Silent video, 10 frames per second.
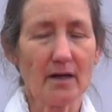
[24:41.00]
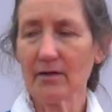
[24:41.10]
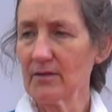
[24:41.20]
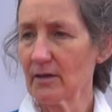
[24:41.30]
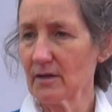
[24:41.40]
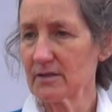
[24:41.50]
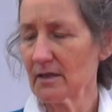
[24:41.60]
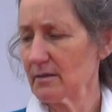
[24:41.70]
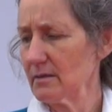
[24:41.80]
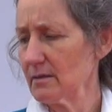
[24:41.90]
And then I
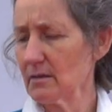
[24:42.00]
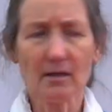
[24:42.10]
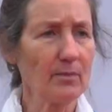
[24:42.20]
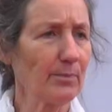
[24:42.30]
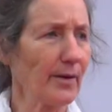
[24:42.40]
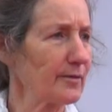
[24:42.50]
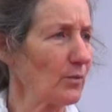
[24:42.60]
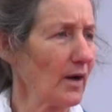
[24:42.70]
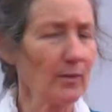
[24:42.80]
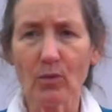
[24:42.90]
said, by the
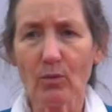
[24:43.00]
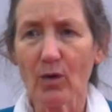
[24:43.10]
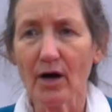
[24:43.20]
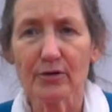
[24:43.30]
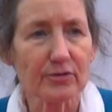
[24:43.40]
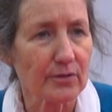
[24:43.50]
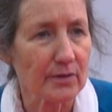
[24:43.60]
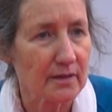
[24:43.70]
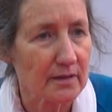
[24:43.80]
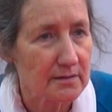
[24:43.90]
way, why are you
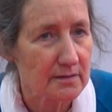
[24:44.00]
doing this?